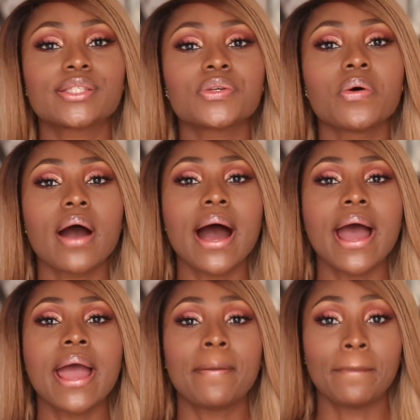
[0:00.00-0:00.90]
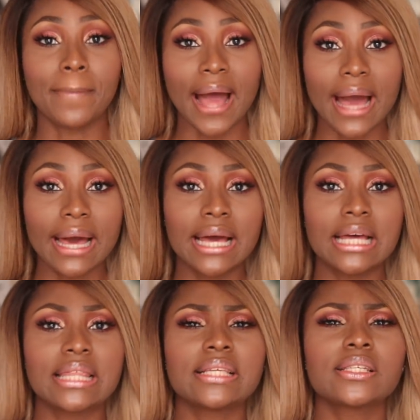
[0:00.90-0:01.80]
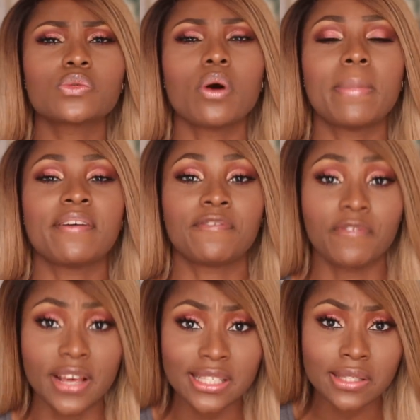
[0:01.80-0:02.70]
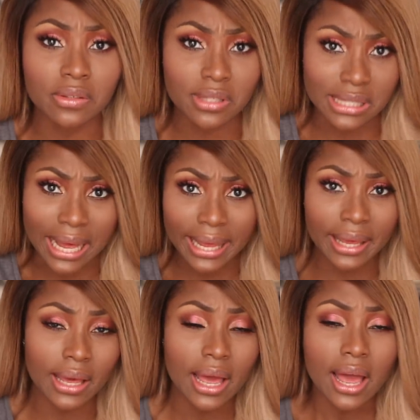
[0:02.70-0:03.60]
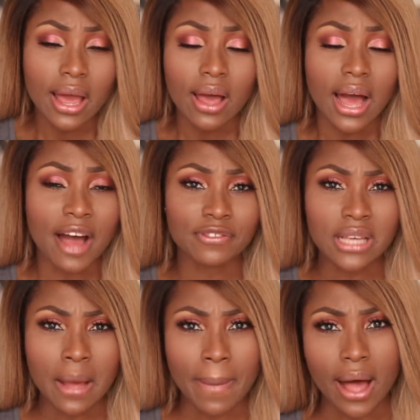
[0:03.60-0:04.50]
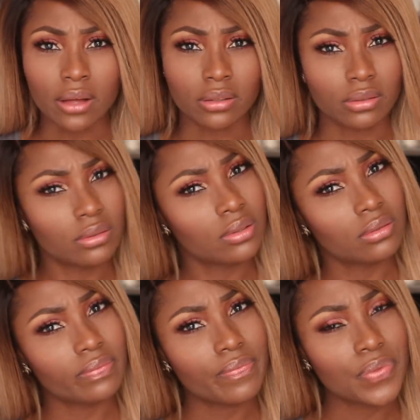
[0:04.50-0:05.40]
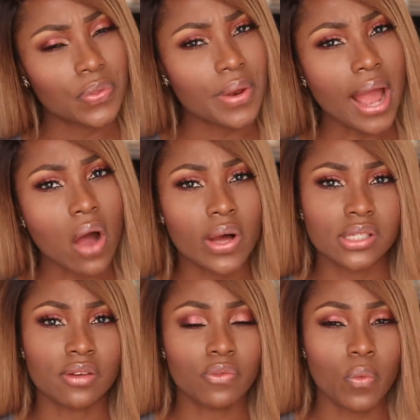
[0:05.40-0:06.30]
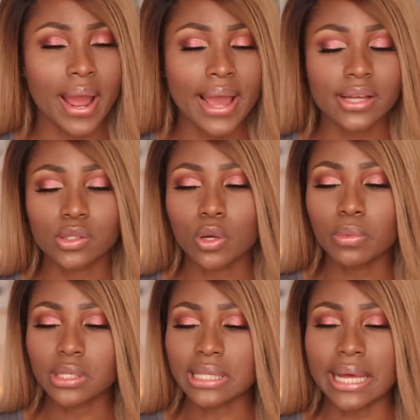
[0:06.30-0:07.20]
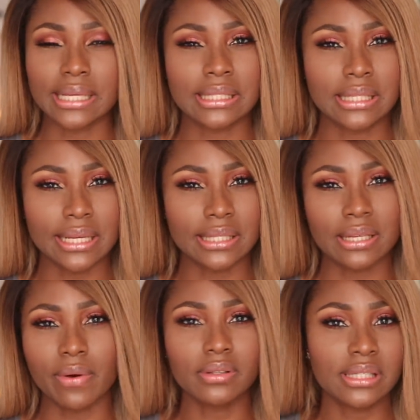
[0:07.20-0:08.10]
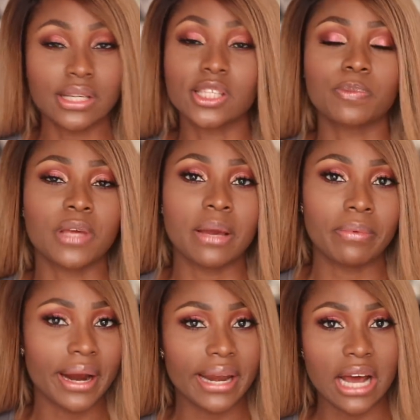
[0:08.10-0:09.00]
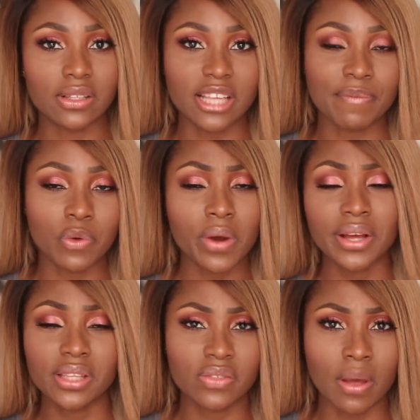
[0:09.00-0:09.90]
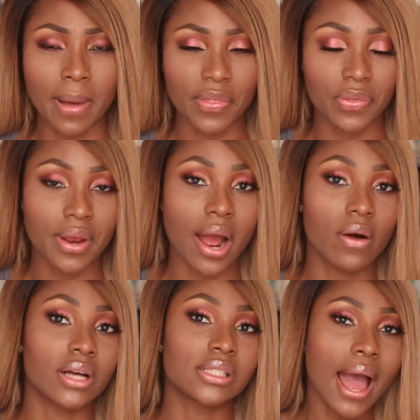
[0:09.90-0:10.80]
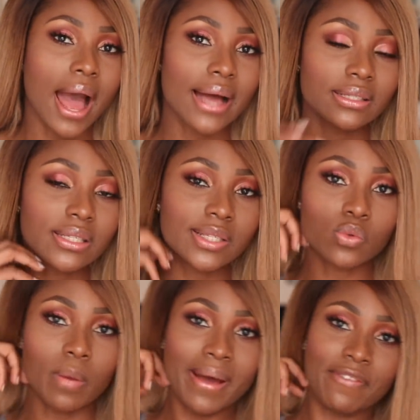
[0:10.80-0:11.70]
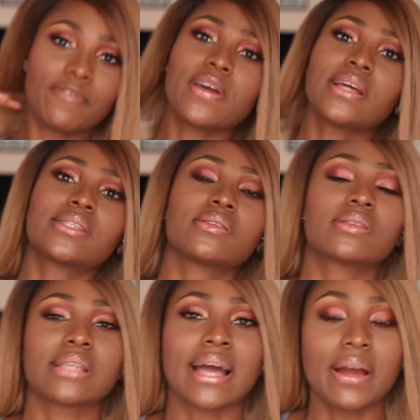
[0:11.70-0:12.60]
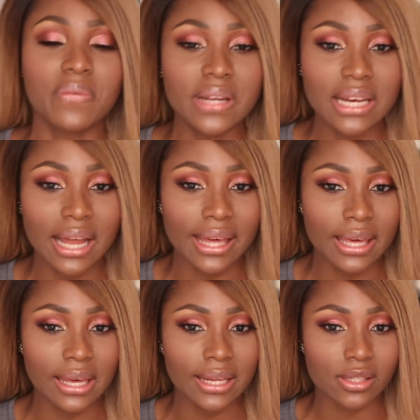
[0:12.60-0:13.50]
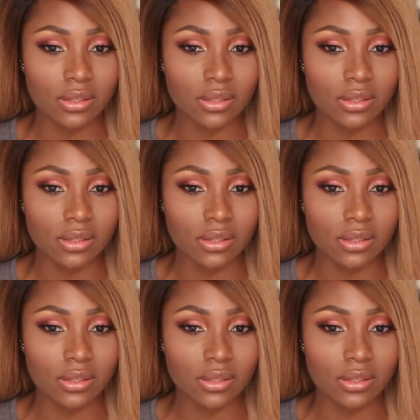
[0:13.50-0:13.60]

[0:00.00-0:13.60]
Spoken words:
so I am back. This is what my face looks like after about 3 hours of wear. It's almost like 6, it's around 6 p.m. right now, so I've been wearing this for about 3 hours, and this is what my face looks like. I really like it. It's